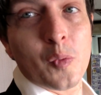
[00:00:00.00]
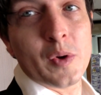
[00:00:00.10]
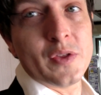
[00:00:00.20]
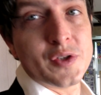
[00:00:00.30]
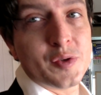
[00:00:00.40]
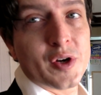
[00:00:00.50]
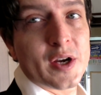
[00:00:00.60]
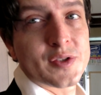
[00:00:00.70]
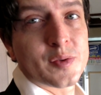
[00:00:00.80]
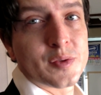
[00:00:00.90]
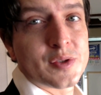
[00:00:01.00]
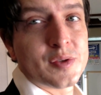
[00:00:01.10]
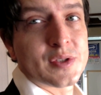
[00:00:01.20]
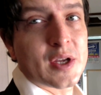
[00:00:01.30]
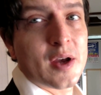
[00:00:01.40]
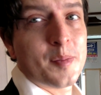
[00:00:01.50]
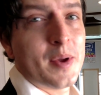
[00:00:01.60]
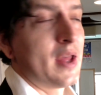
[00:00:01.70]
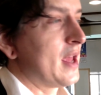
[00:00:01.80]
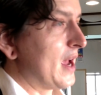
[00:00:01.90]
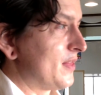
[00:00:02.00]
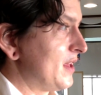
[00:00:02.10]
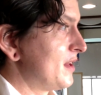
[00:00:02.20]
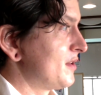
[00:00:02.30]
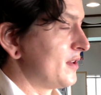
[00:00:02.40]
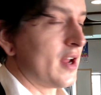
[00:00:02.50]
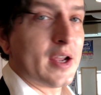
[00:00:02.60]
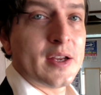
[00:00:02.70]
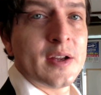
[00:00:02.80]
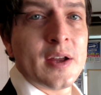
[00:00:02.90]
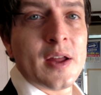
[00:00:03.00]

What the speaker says: when the junior high school students come at the end of the night.